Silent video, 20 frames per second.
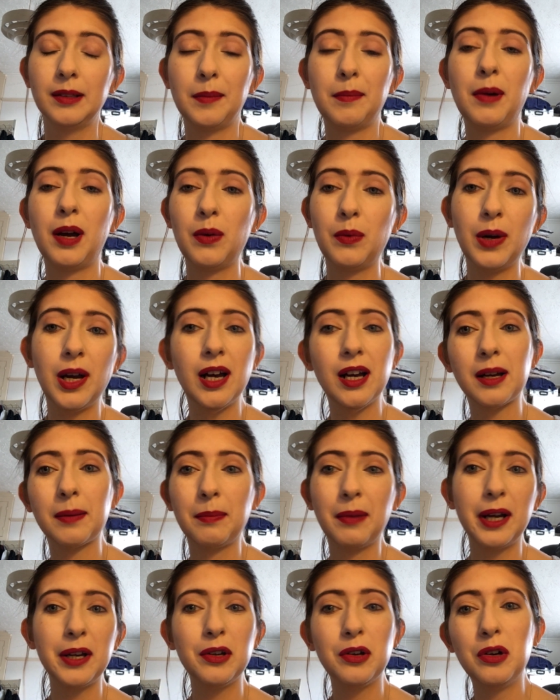Might work,
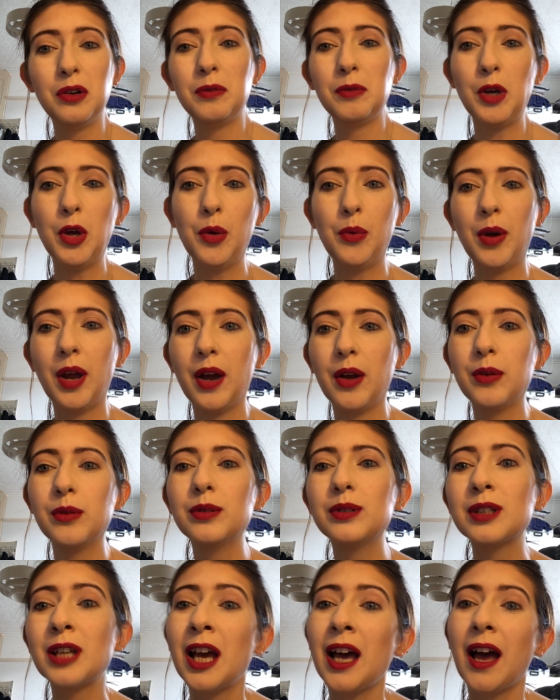might not, who
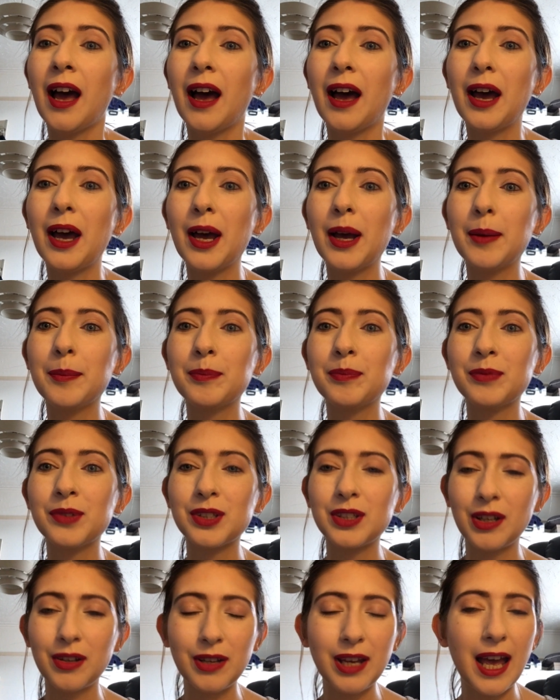knows.
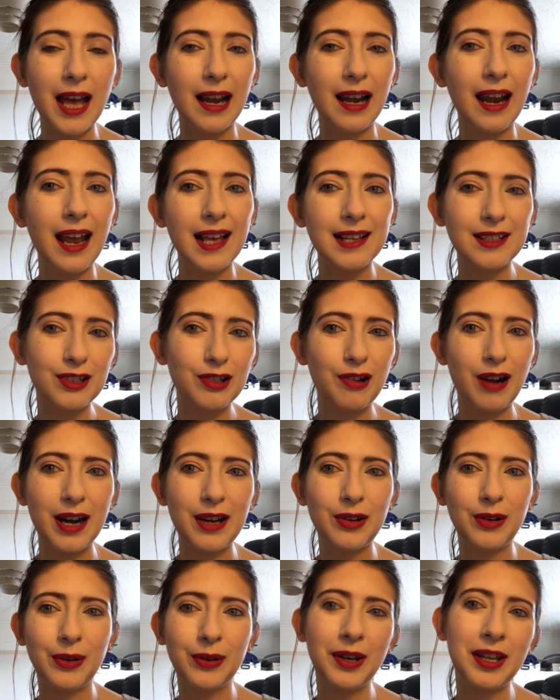So yeah, let's
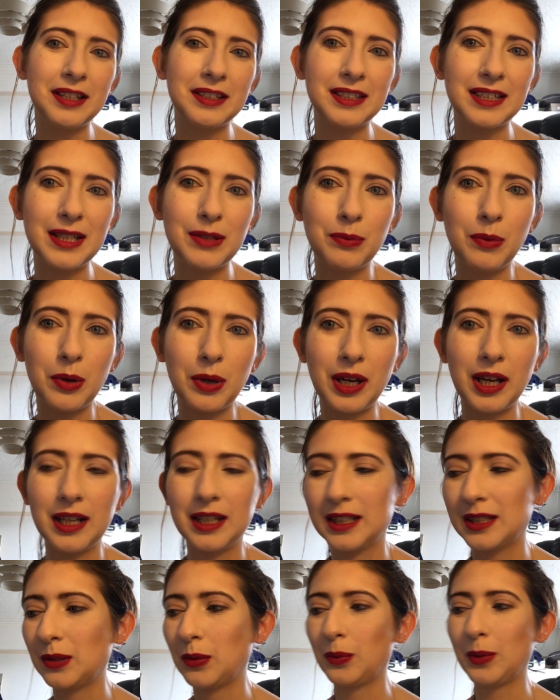crack on and see what
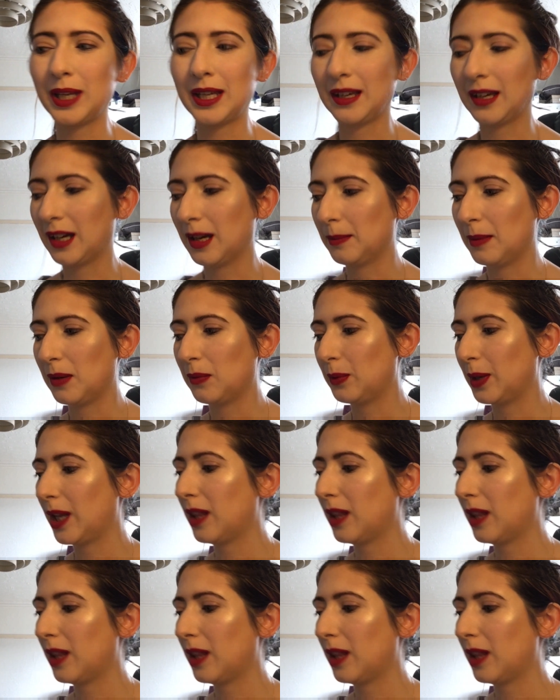colours we can come up